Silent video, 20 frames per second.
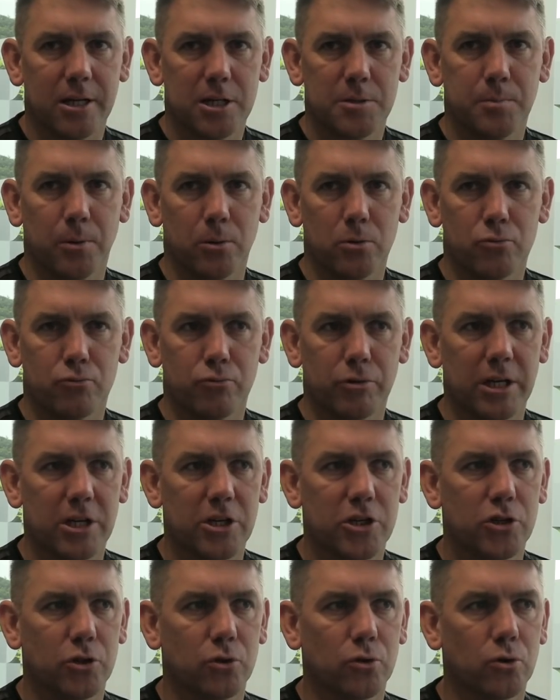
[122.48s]
I suppose,
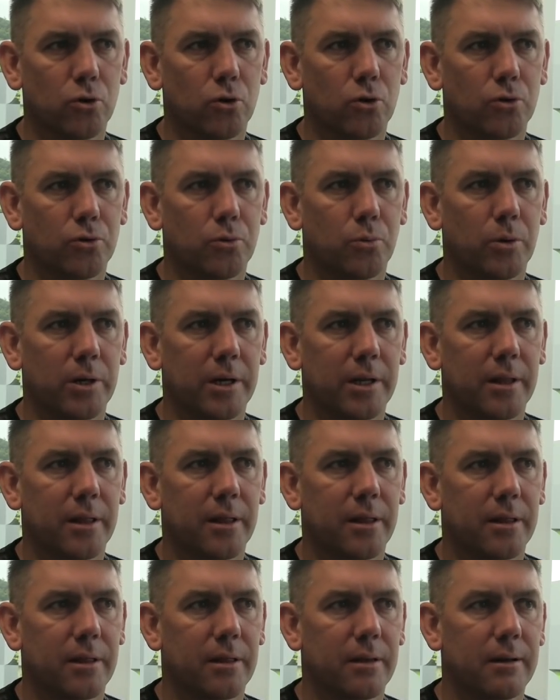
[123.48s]
reassured
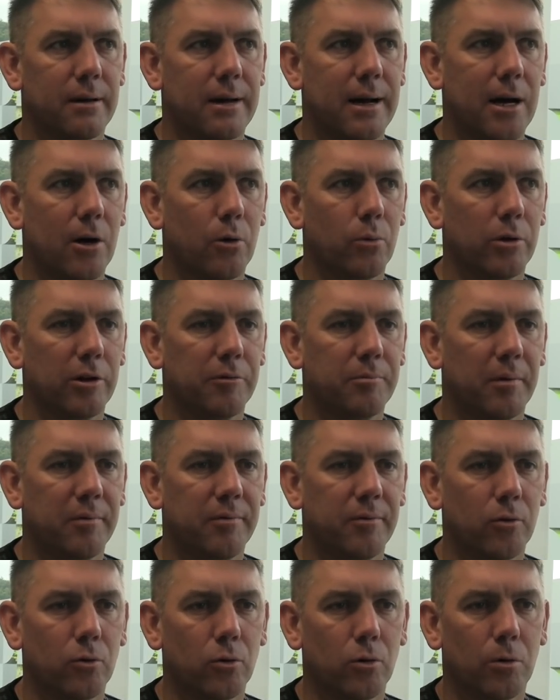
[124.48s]
with how we've
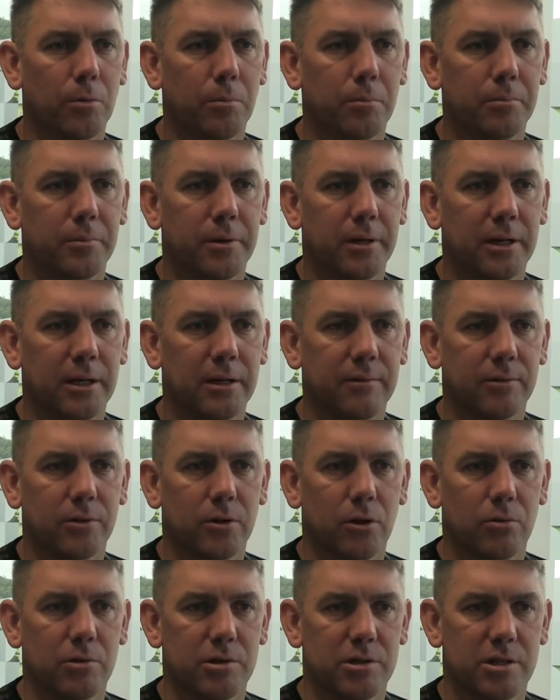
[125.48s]
performed, even
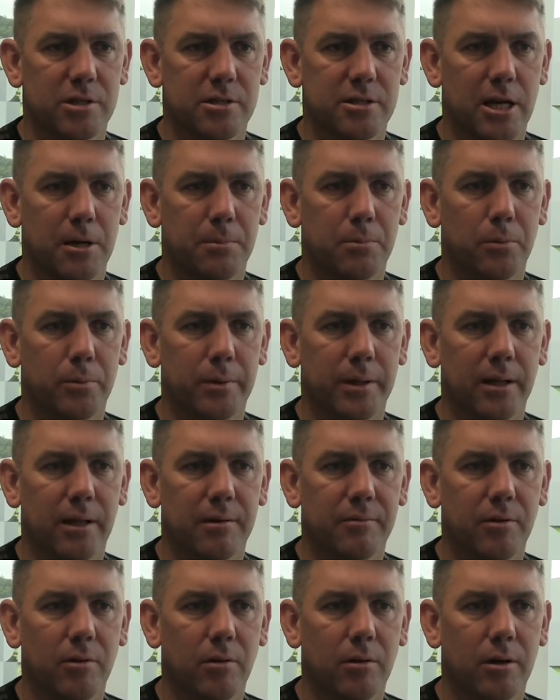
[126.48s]
though there's a step up in
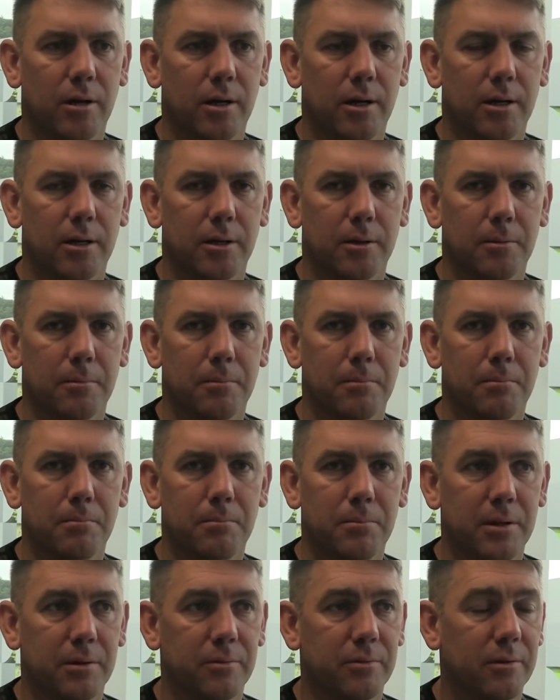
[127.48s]
level.
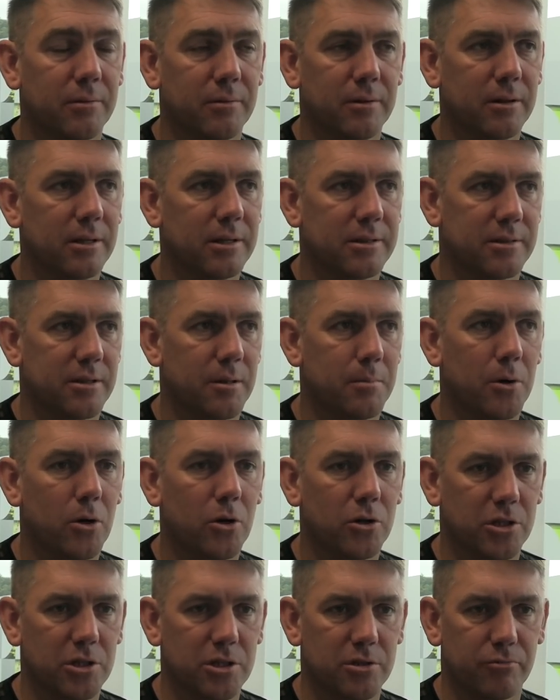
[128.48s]
The
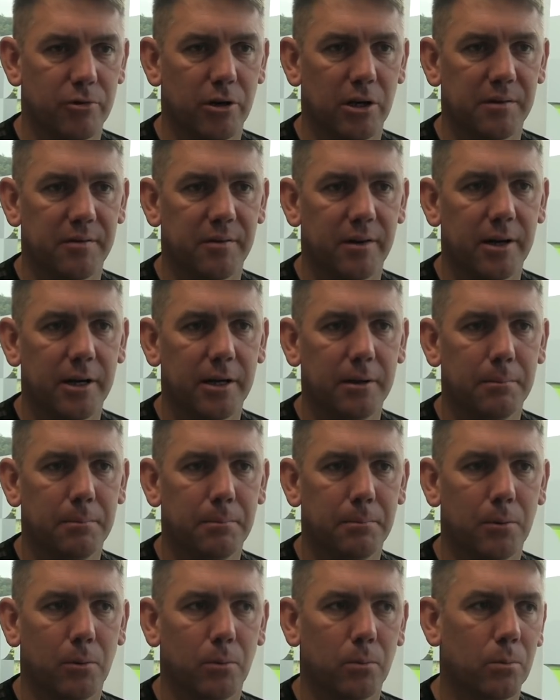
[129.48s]
margins are really fine,
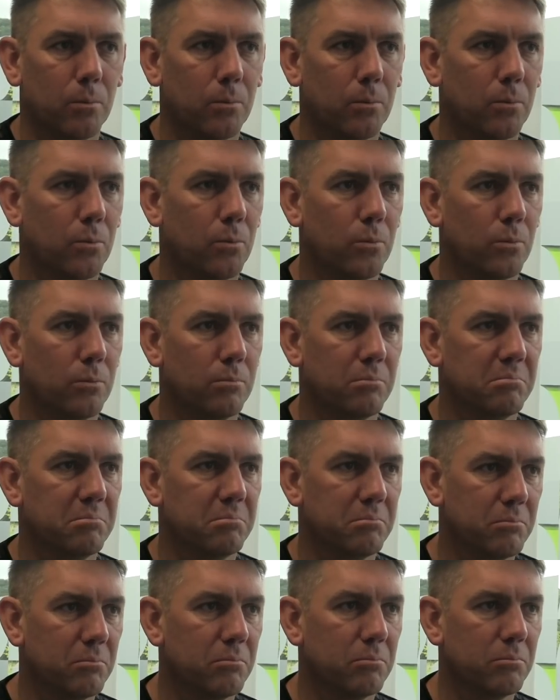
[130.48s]
but
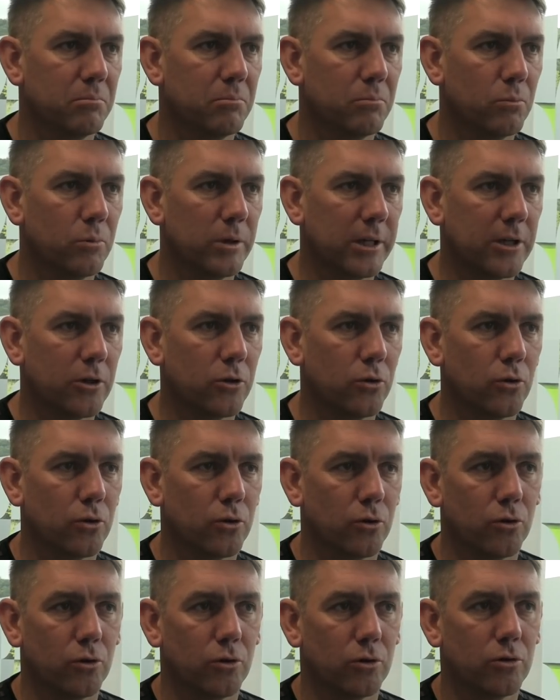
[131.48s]
we could
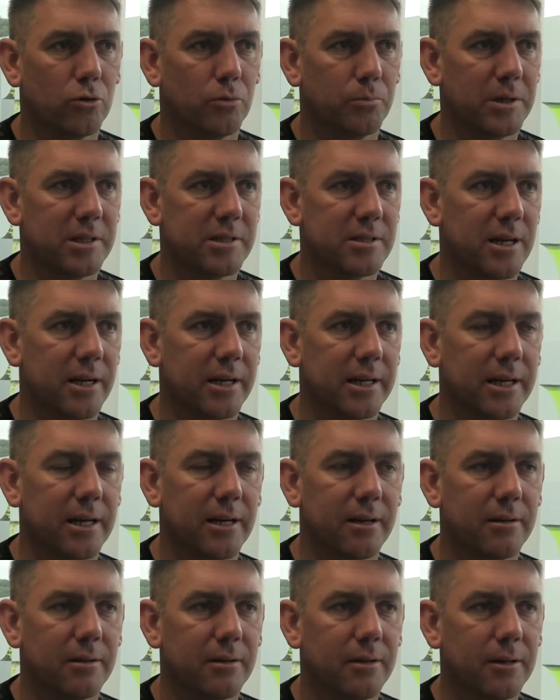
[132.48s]
be sat
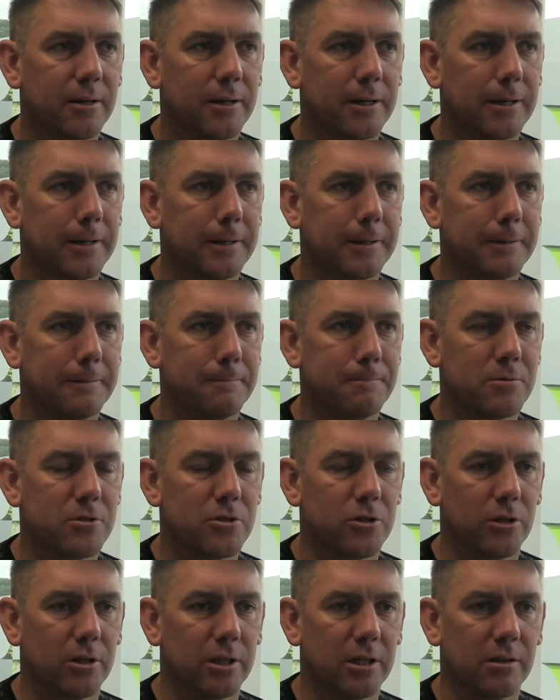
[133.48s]
here,
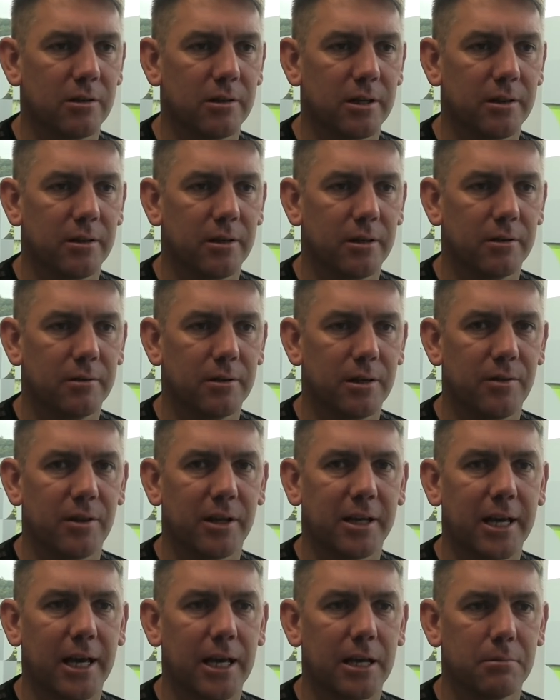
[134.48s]
certainly in the
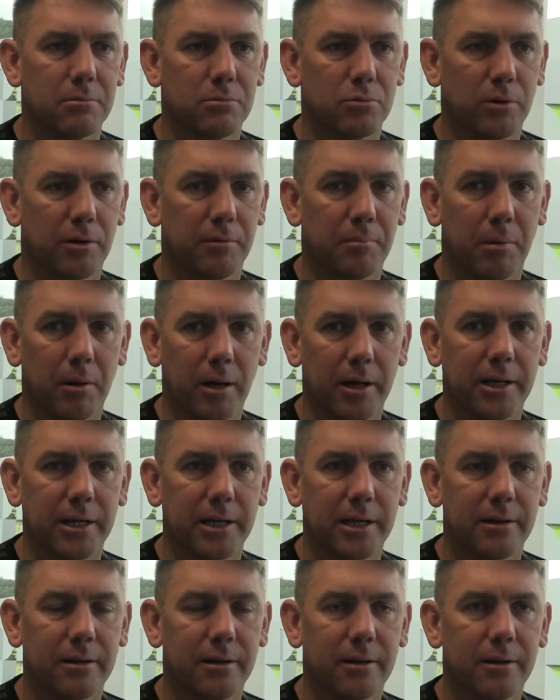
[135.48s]
games we've
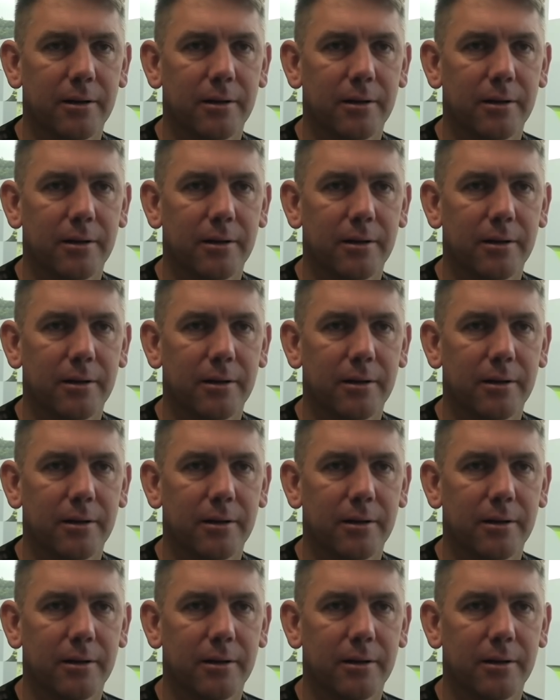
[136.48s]
played.